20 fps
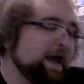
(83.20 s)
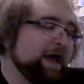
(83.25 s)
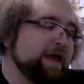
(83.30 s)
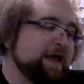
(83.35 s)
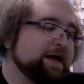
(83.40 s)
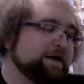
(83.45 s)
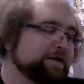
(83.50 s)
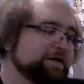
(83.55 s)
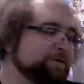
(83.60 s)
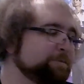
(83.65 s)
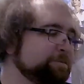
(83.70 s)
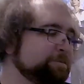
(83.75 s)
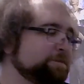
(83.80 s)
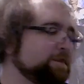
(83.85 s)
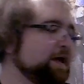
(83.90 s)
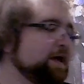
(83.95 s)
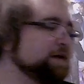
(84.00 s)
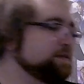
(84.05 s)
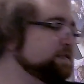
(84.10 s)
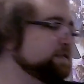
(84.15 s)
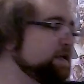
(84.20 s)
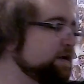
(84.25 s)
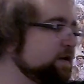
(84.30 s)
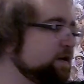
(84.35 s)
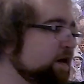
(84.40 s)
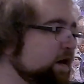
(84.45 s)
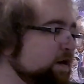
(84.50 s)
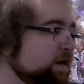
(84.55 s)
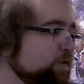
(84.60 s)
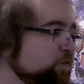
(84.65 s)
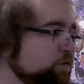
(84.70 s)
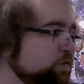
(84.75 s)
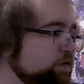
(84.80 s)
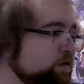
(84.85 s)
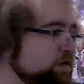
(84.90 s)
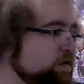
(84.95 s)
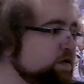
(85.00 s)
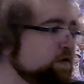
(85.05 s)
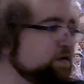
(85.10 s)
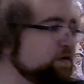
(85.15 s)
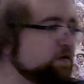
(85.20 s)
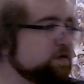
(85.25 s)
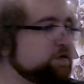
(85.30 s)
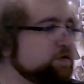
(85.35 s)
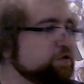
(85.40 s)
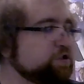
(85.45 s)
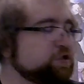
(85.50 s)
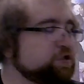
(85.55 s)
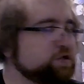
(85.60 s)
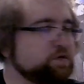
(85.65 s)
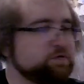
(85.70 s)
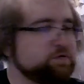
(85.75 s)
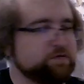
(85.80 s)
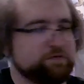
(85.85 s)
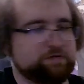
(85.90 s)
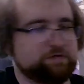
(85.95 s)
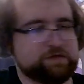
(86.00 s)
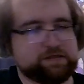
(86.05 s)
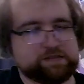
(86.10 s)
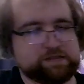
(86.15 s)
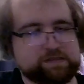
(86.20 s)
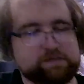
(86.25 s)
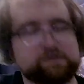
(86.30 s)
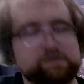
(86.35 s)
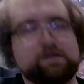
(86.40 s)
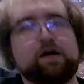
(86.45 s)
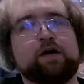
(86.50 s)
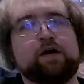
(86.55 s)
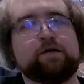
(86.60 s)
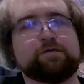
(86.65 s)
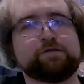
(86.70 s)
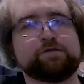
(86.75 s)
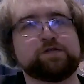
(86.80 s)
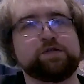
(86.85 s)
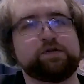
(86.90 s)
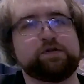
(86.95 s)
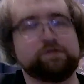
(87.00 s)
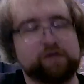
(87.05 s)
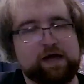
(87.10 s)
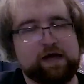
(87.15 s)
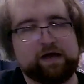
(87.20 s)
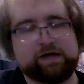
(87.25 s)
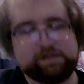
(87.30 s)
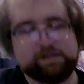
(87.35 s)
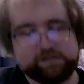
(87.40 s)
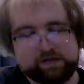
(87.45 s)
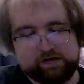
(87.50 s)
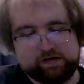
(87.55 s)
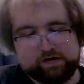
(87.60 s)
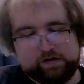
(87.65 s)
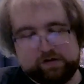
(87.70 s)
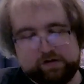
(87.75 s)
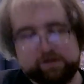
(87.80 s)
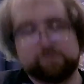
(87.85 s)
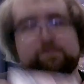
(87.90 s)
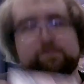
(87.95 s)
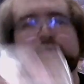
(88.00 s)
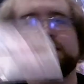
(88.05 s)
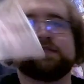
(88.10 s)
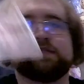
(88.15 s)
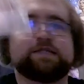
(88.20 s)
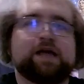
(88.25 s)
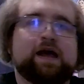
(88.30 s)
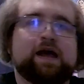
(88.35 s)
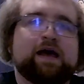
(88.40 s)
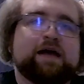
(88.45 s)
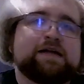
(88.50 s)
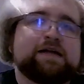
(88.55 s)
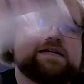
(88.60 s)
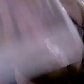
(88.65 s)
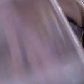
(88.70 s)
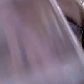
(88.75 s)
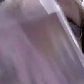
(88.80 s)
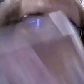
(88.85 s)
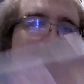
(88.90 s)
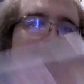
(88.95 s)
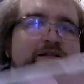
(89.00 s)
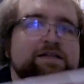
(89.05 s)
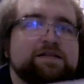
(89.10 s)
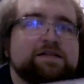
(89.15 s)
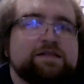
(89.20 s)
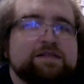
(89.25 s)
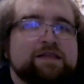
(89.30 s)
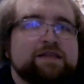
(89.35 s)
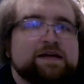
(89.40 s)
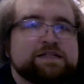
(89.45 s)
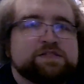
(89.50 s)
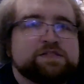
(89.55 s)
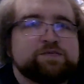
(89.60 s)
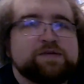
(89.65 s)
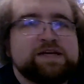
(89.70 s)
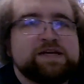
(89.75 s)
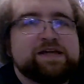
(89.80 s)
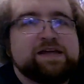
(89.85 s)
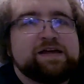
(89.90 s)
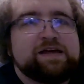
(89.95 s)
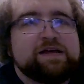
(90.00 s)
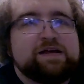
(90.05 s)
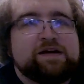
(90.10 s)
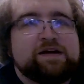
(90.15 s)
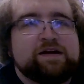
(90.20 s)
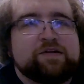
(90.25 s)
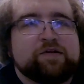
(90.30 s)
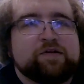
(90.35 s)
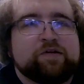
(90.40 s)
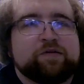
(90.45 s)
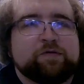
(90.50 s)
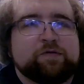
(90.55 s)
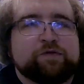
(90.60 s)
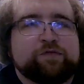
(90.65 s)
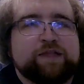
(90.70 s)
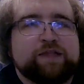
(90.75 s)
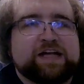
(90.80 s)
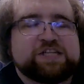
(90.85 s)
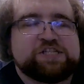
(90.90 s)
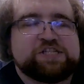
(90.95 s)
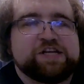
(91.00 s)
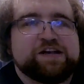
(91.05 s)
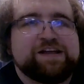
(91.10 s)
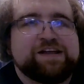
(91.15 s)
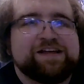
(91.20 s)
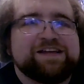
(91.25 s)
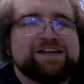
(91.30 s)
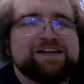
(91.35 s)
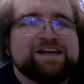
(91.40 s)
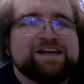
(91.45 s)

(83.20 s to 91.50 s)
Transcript: And I said I would show this off to you guys, but I did last week. Oh no, the reflection.